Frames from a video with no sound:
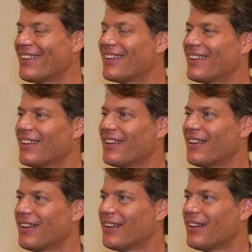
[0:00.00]

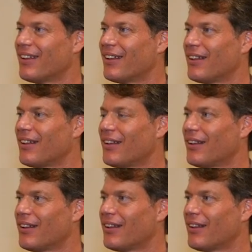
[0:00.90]

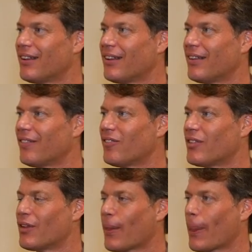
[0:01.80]

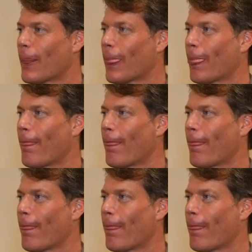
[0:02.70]
The person shown says nothing.